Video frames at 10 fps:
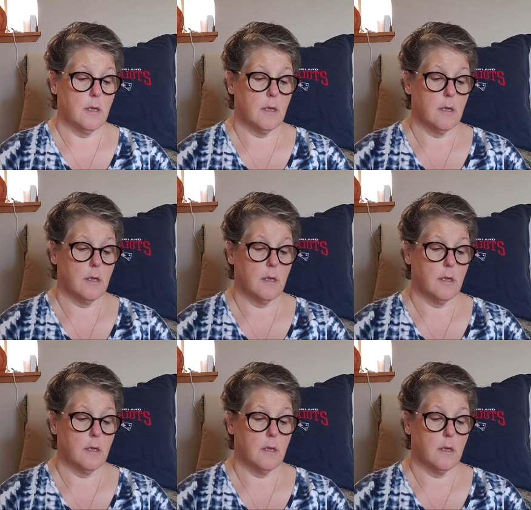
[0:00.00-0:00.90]

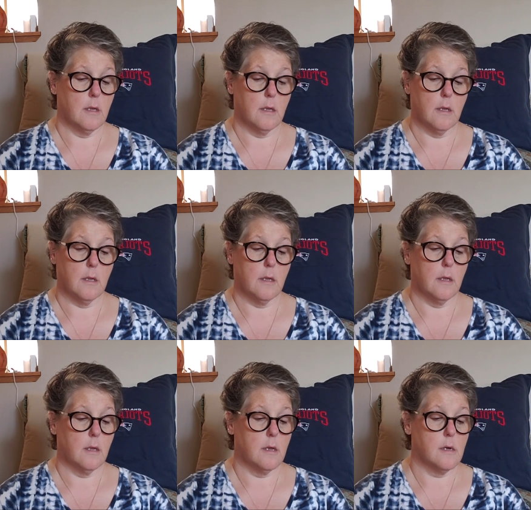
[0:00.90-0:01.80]

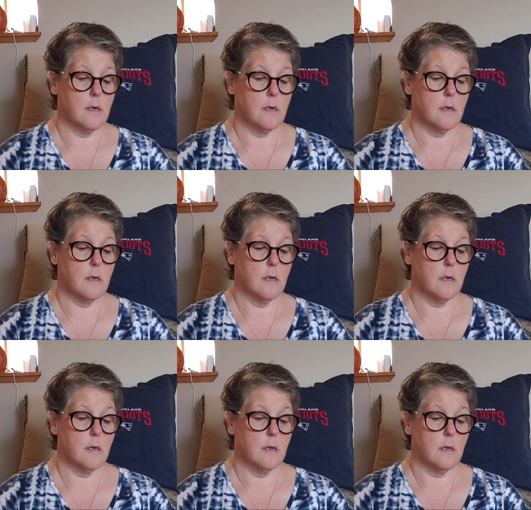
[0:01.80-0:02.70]

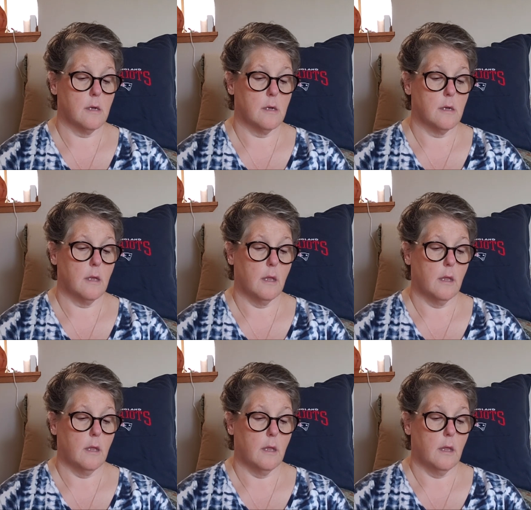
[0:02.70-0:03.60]

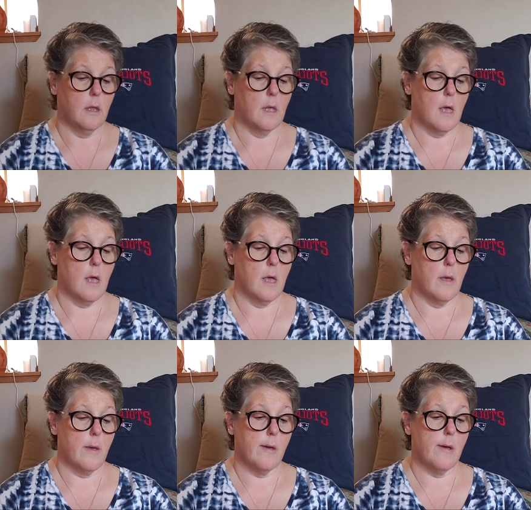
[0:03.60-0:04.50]

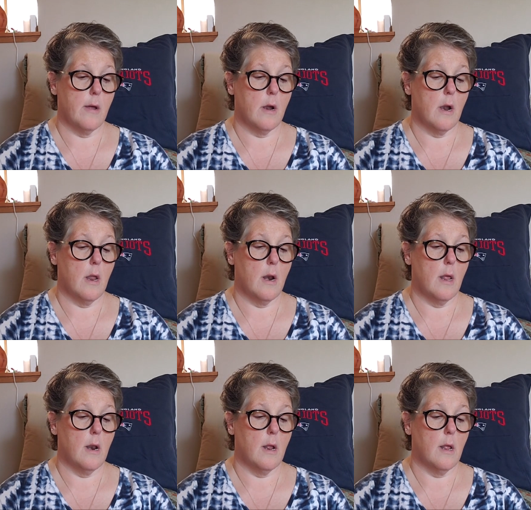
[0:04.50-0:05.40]

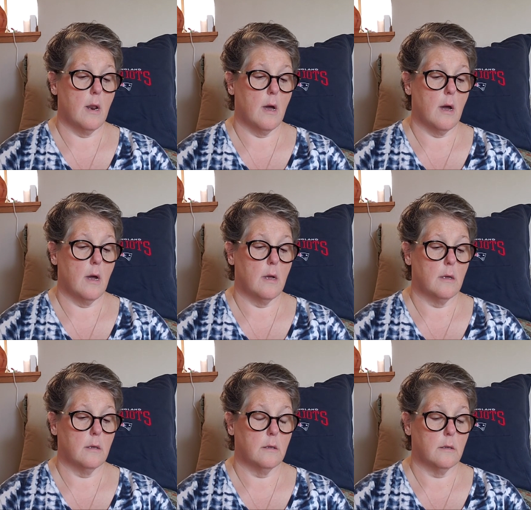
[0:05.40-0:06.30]

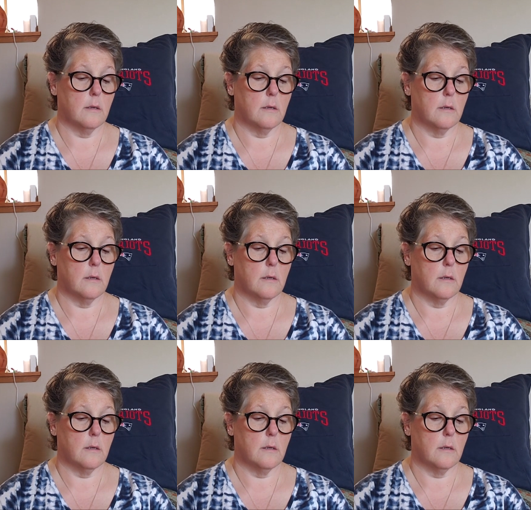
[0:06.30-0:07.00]
(silence)